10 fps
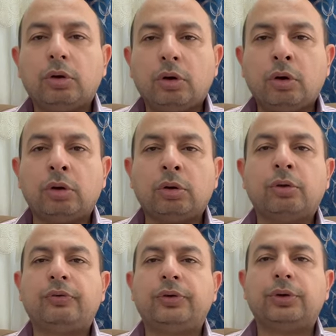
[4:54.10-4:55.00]
all
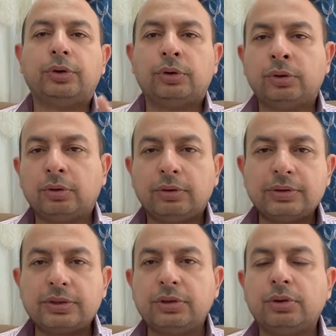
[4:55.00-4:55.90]
of you
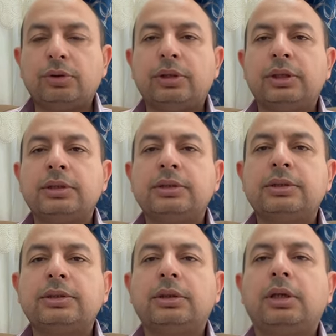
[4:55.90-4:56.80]

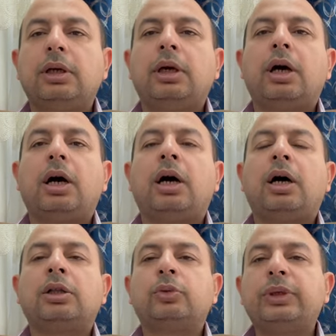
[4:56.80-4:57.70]
students
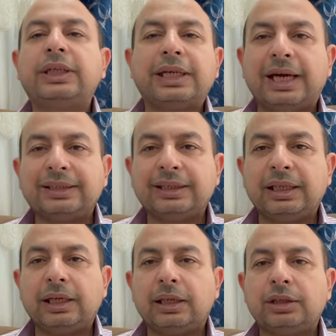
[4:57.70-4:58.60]
are weak at
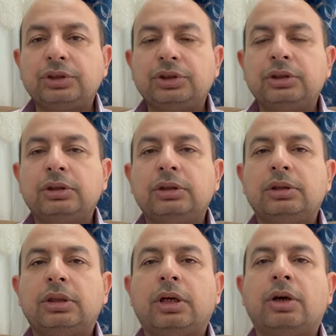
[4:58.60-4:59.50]
English,
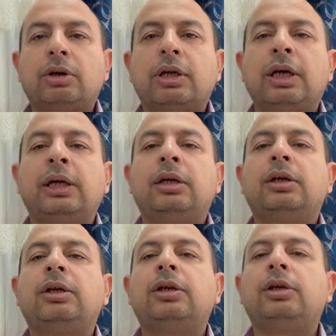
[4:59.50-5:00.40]
okay?
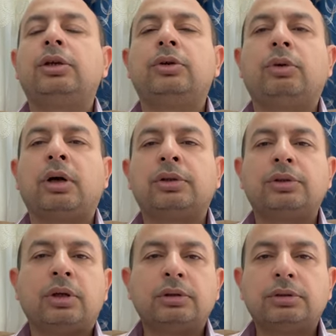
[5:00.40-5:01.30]
you are
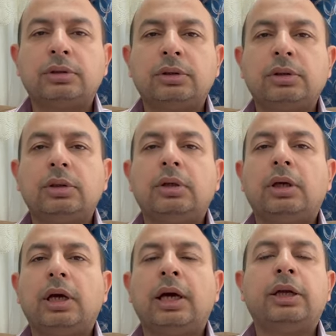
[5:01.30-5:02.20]
not
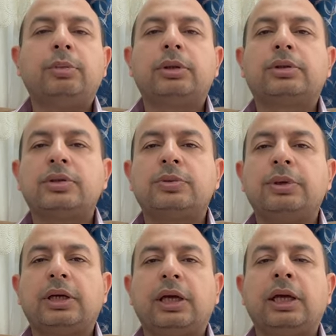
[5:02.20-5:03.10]
able to
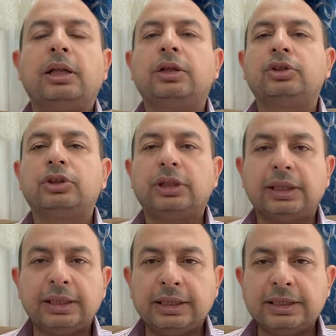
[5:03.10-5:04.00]
speak English
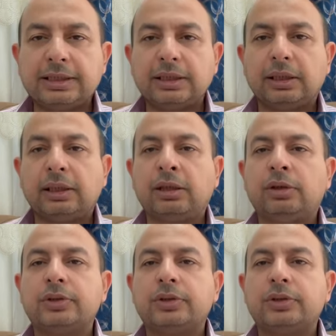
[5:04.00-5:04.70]
easily, you